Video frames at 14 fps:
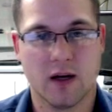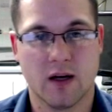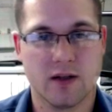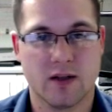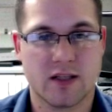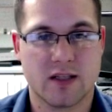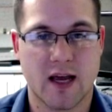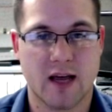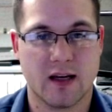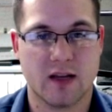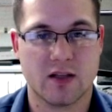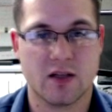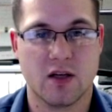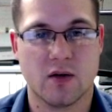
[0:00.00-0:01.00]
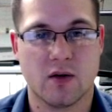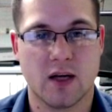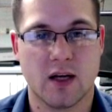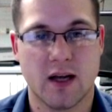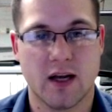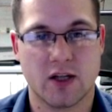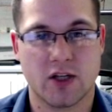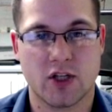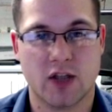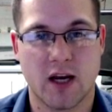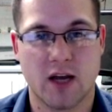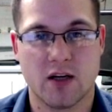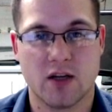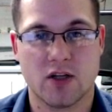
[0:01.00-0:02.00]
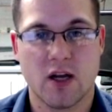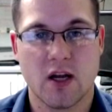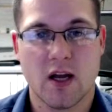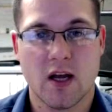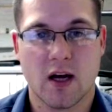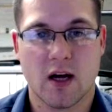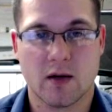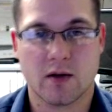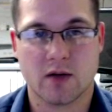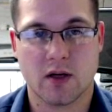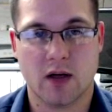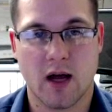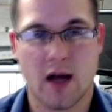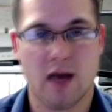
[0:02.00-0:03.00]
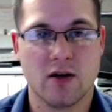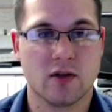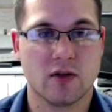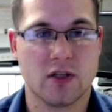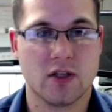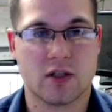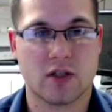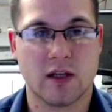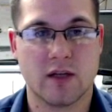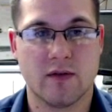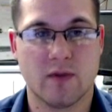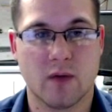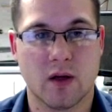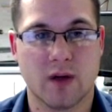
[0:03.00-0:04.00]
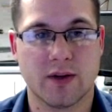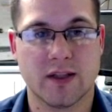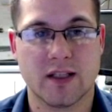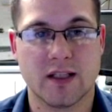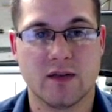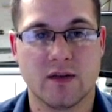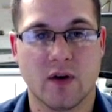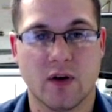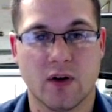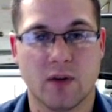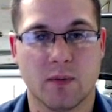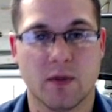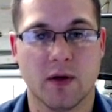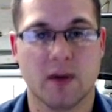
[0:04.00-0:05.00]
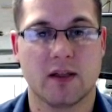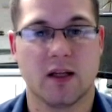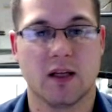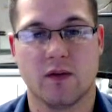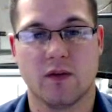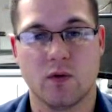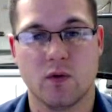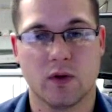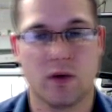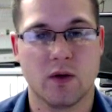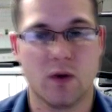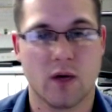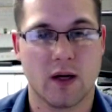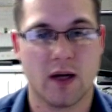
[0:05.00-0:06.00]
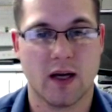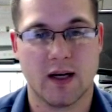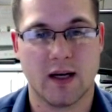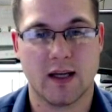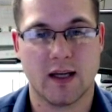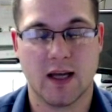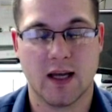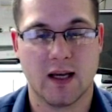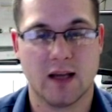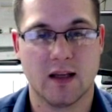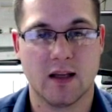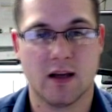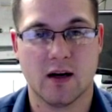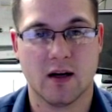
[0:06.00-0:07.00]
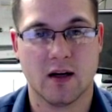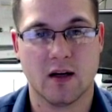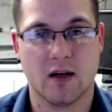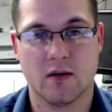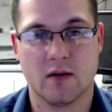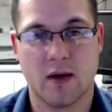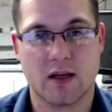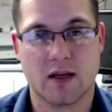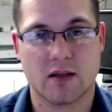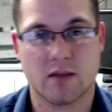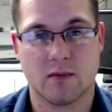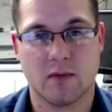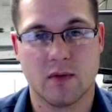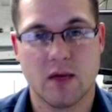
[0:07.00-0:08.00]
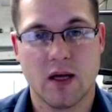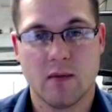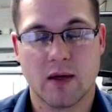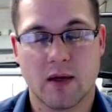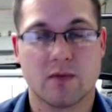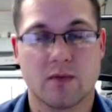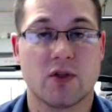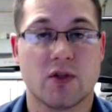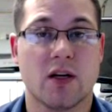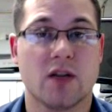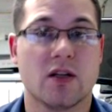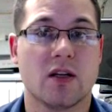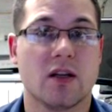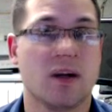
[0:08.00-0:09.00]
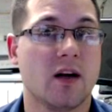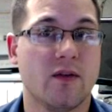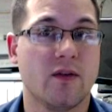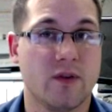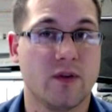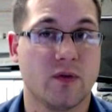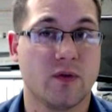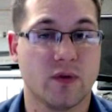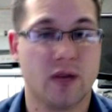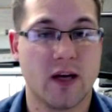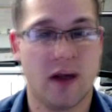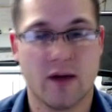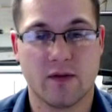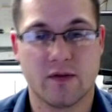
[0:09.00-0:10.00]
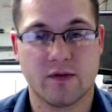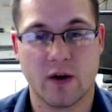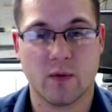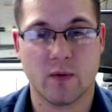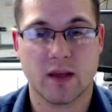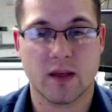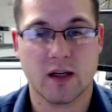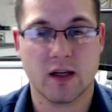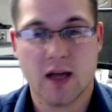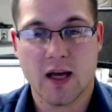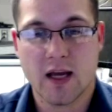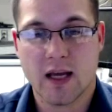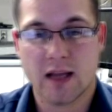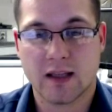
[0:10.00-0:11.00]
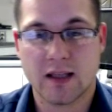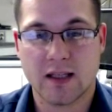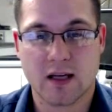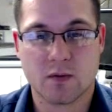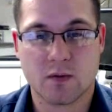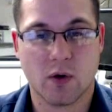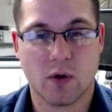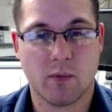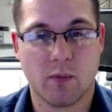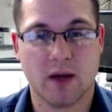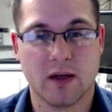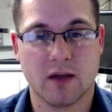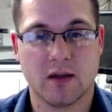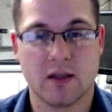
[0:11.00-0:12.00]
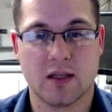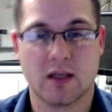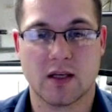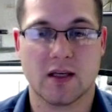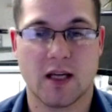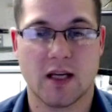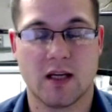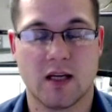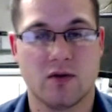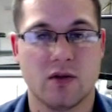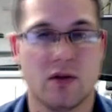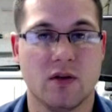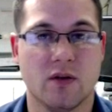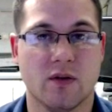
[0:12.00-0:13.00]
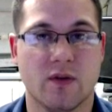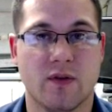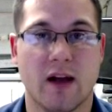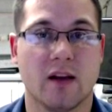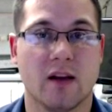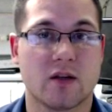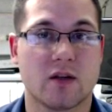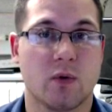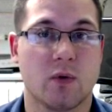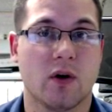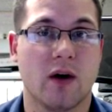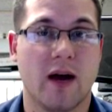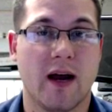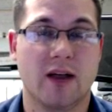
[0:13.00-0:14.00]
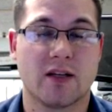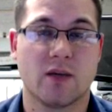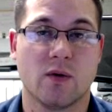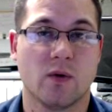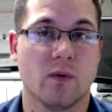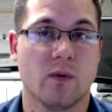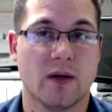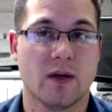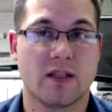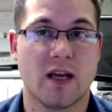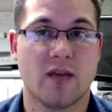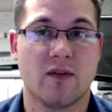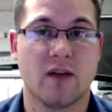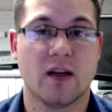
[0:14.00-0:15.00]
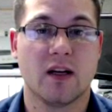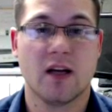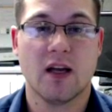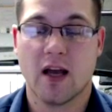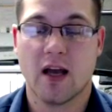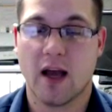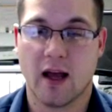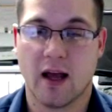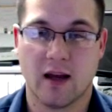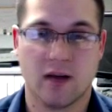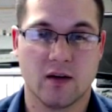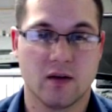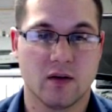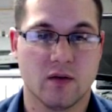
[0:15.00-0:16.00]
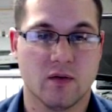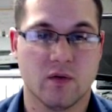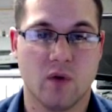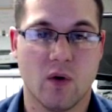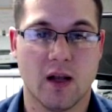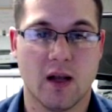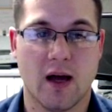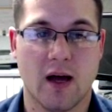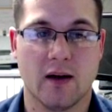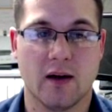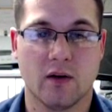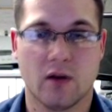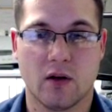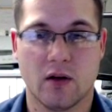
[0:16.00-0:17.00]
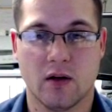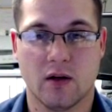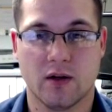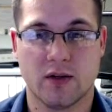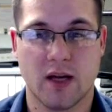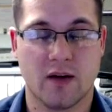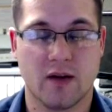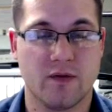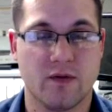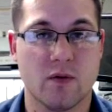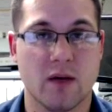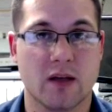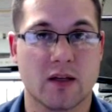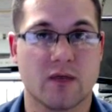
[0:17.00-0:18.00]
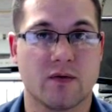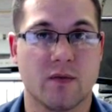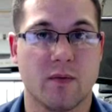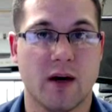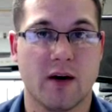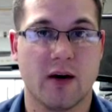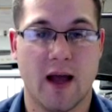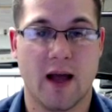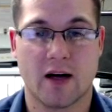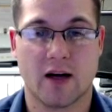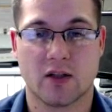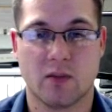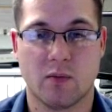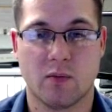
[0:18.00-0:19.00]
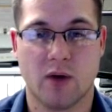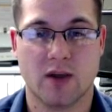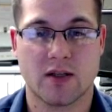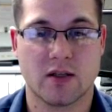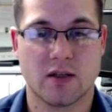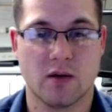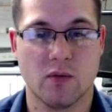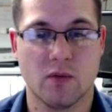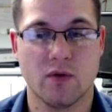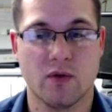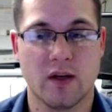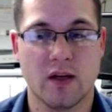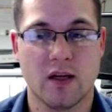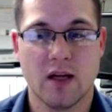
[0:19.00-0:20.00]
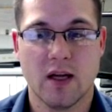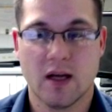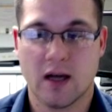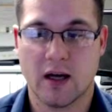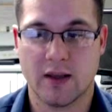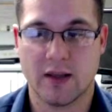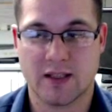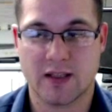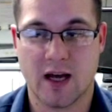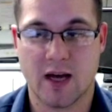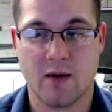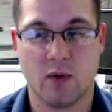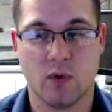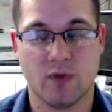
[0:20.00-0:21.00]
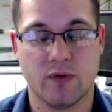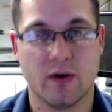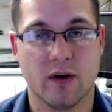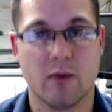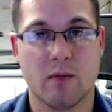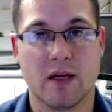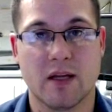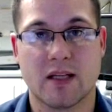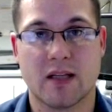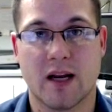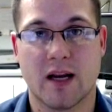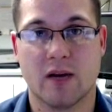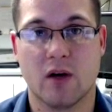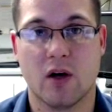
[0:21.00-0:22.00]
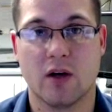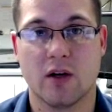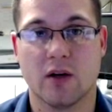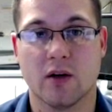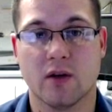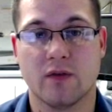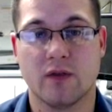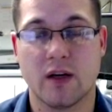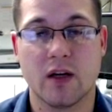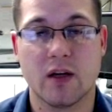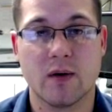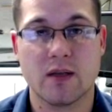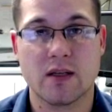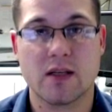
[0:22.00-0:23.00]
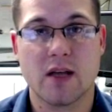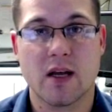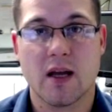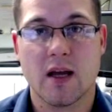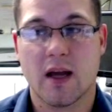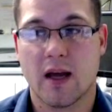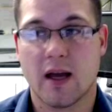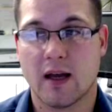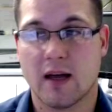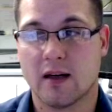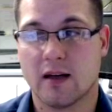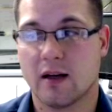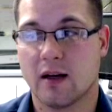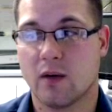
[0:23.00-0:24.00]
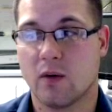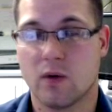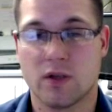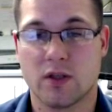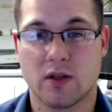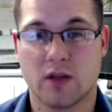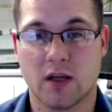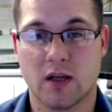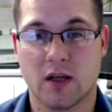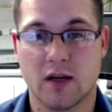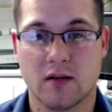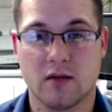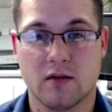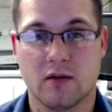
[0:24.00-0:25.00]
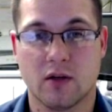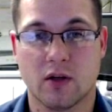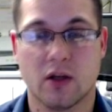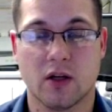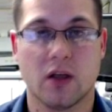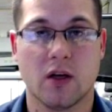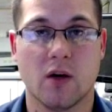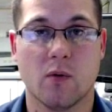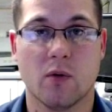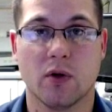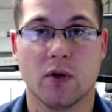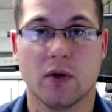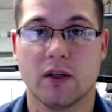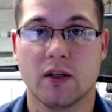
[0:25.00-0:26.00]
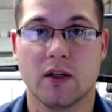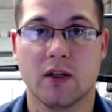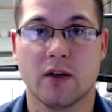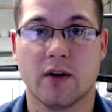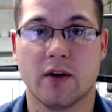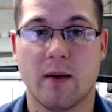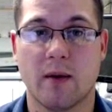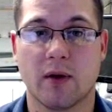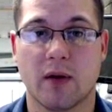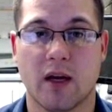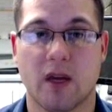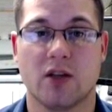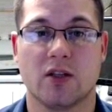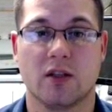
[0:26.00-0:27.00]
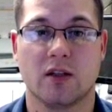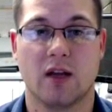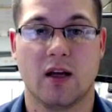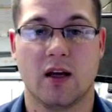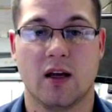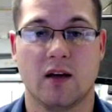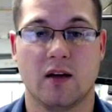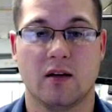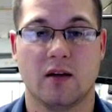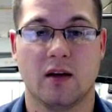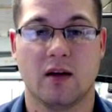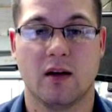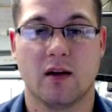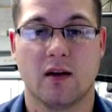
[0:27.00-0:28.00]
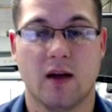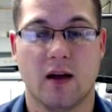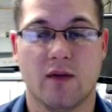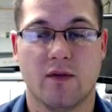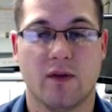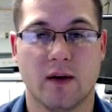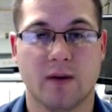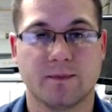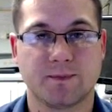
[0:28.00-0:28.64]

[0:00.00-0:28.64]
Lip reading: settings that you can kind of change. So I usually just leave them all at the default, but if you really want to kind of get in there and make some changes in there, feel free, have fun with it. Hit the export button. It's going to take you to your file explorer, ask you where you want to save it, and voila, it'll take a few minutes from there to actually process your movie. The time will vary based on how long your video is, and once you're done, you're good to go. Pull it into your other application and have fun.